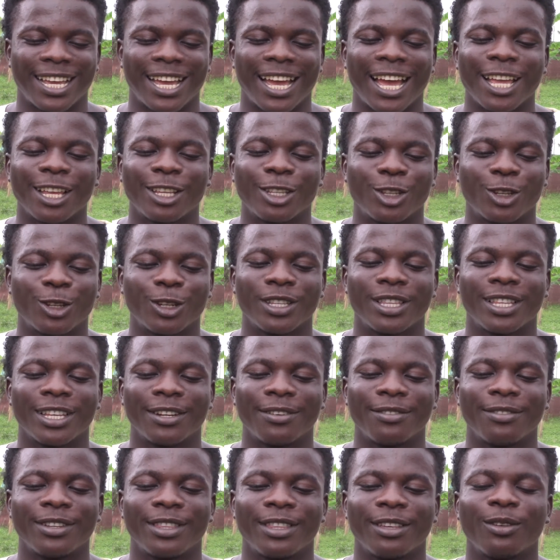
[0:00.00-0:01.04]
I thought
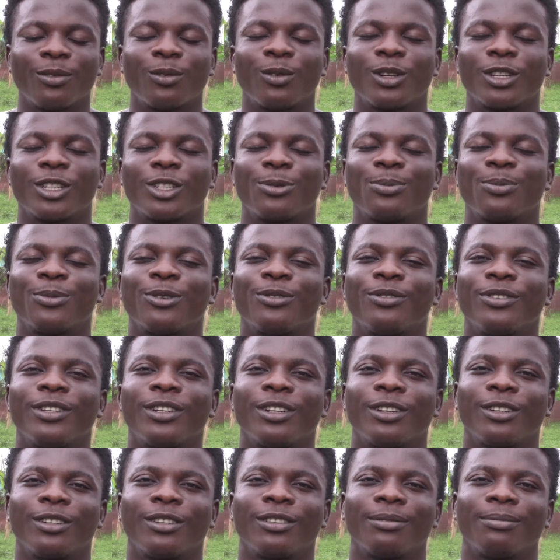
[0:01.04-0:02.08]
everything was moving
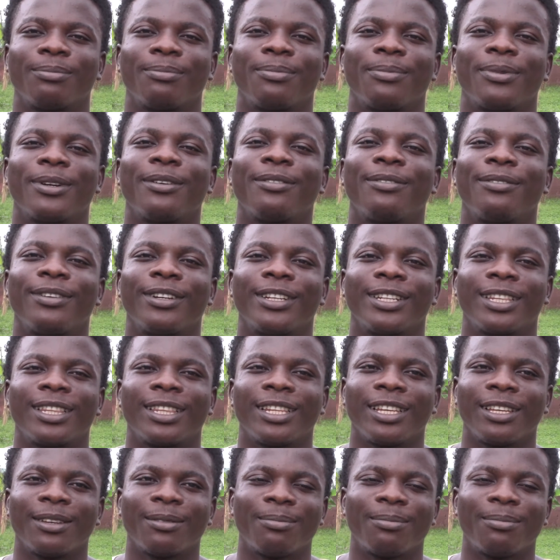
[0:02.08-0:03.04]
on perfectly,